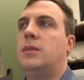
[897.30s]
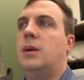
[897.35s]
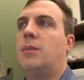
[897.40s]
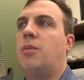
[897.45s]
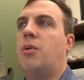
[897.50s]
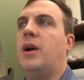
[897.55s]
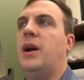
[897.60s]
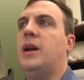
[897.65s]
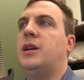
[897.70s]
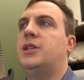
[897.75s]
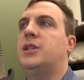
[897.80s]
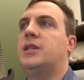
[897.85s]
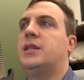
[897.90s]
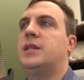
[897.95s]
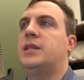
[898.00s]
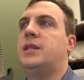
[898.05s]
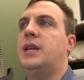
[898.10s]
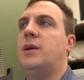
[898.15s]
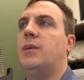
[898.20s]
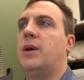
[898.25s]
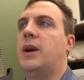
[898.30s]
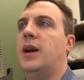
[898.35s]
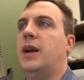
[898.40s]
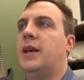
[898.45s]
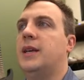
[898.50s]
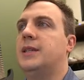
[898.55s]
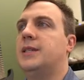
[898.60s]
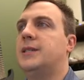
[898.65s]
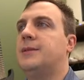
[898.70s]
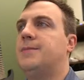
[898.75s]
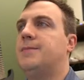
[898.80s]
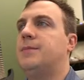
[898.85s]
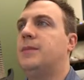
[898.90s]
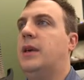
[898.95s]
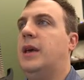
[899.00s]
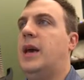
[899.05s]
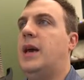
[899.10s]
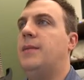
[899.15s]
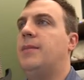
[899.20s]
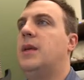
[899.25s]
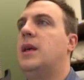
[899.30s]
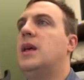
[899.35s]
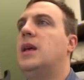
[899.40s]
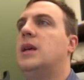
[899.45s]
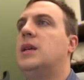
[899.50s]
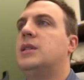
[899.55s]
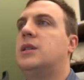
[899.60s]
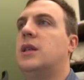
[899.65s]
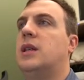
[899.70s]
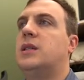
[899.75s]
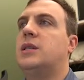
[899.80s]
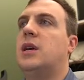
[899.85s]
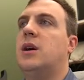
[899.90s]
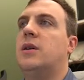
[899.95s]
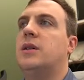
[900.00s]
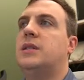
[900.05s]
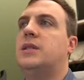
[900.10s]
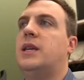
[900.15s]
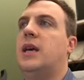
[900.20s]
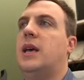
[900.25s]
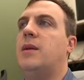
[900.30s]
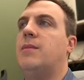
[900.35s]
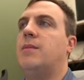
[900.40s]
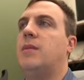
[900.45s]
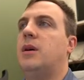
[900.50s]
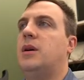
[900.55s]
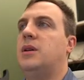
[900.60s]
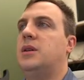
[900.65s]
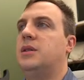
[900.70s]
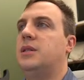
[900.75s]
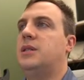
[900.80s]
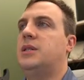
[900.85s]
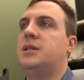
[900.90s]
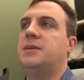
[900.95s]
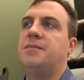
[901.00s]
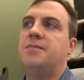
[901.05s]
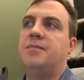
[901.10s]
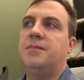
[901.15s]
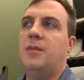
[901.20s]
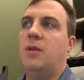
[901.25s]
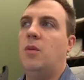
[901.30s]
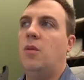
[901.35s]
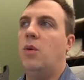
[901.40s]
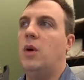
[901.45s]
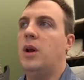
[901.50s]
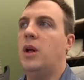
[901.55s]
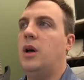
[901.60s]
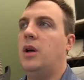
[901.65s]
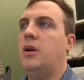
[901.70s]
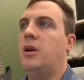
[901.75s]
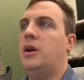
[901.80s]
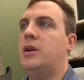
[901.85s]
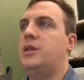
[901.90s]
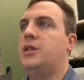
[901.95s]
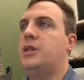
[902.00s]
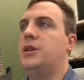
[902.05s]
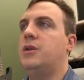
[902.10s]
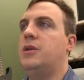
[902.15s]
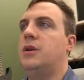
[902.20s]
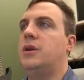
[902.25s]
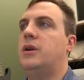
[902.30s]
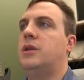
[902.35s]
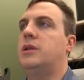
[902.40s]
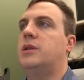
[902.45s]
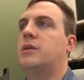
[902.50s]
print it just to see what it is. Okay, so let's go and say mults 100, 200,